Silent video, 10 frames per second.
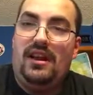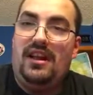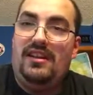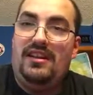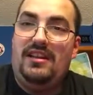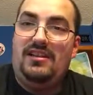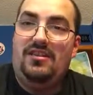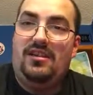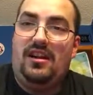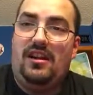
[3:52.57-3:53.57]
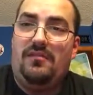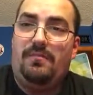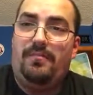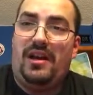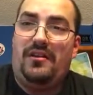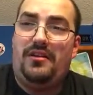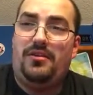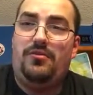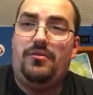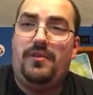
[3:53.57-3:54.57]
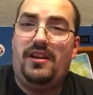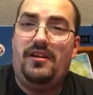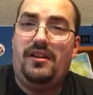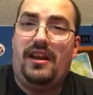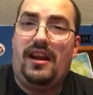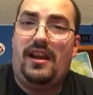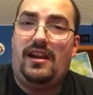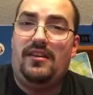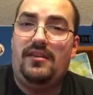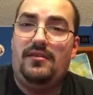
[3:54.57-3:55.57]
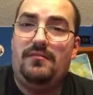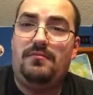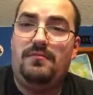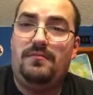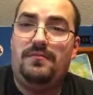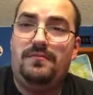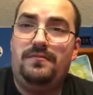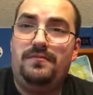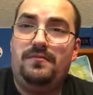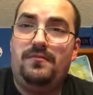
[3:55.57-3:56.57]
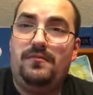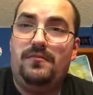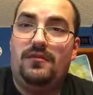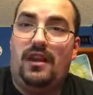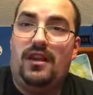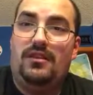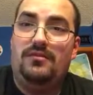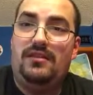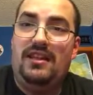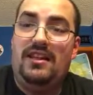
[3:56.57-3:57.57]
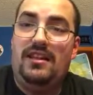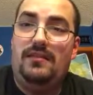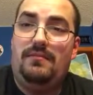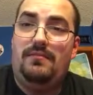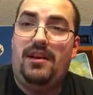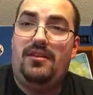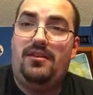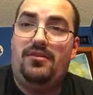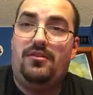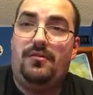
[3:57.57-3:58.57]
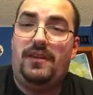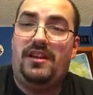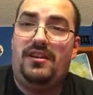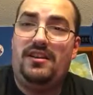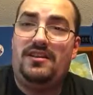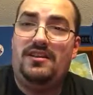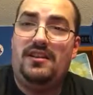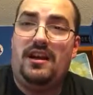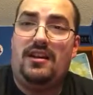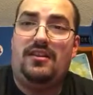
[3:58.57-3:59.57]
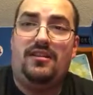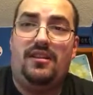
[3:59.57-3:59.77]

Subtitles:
And he took on Baron Corbin, and, well, Baron Corbin is not a